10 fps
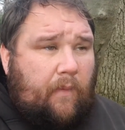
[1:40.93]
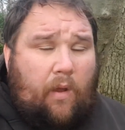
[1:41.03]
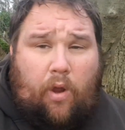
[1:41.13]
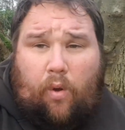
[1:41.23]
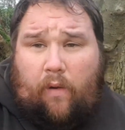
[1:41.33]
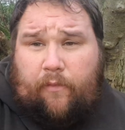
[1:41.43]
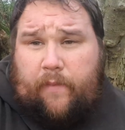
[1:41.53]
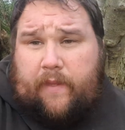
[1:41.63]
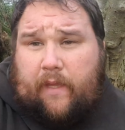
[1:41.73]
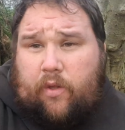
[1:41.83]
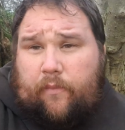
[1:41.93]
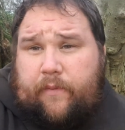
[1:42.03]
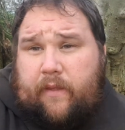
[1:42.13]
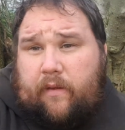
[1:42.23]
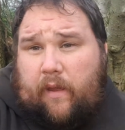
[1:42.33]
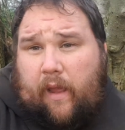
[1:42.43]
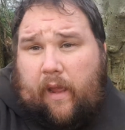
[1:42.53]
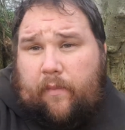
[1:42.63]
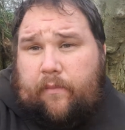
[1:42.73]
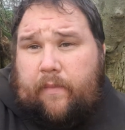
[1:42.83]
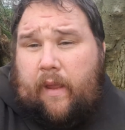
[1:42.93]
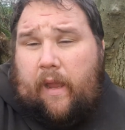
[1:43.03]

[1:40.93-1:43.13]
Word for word: I'll go over my setups um,